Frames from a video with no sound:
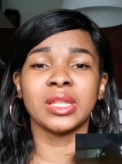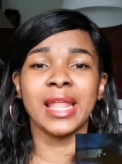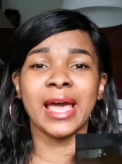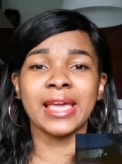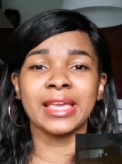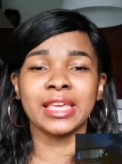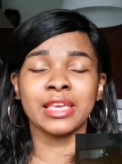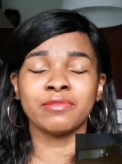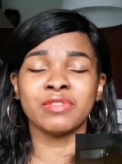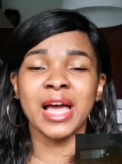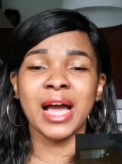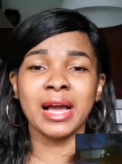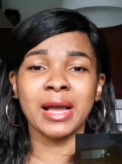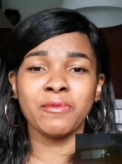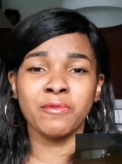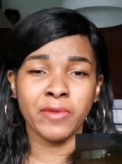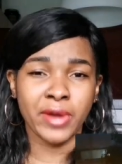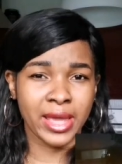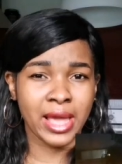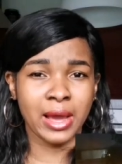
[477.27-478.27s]
like if
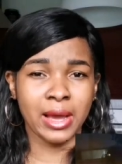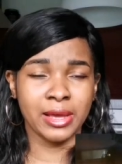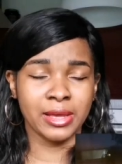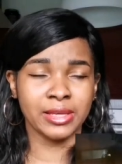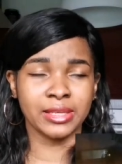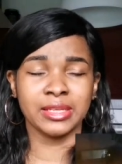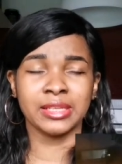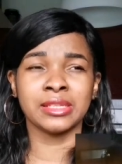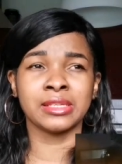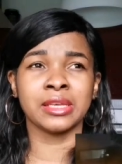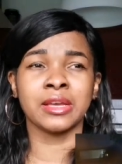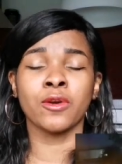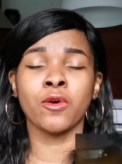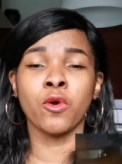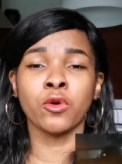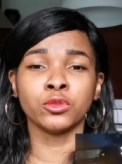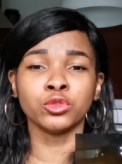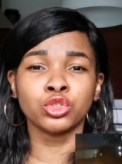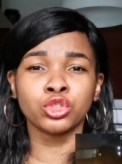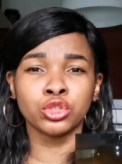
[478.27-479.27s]
that fire isn't
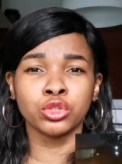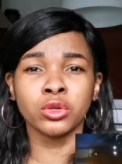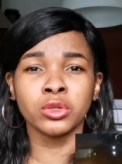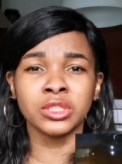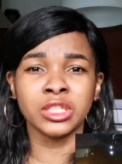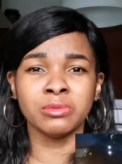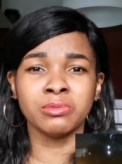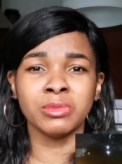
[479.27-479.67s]
controlled